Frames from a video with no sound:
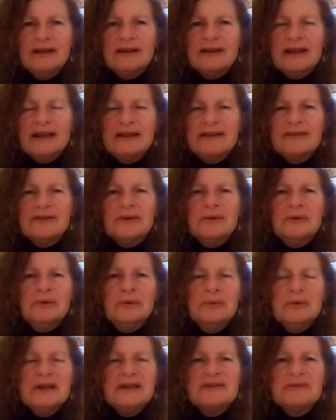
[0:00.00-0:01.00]
that has
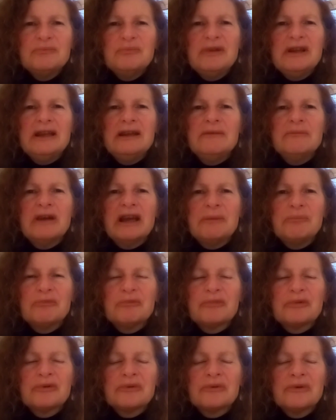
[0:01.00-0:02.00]
always been my
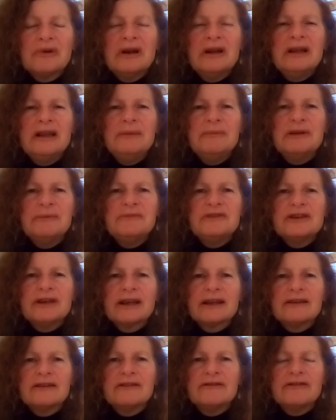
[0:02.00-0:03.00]
prime
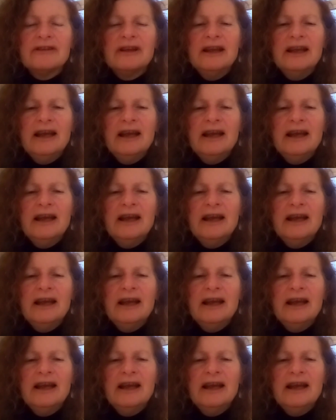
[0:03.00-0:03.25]
objective.